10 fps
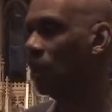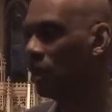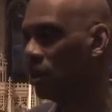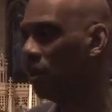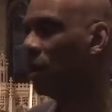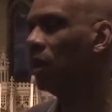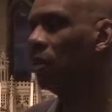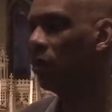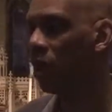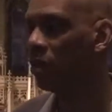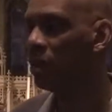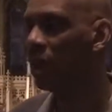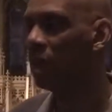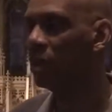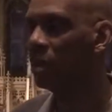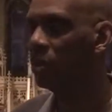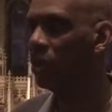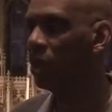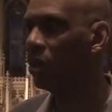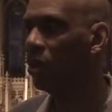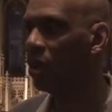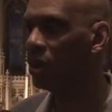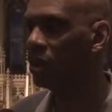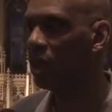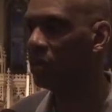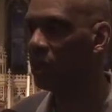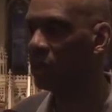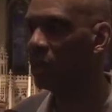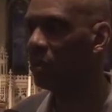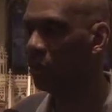So we were able to get a really good artist named Justin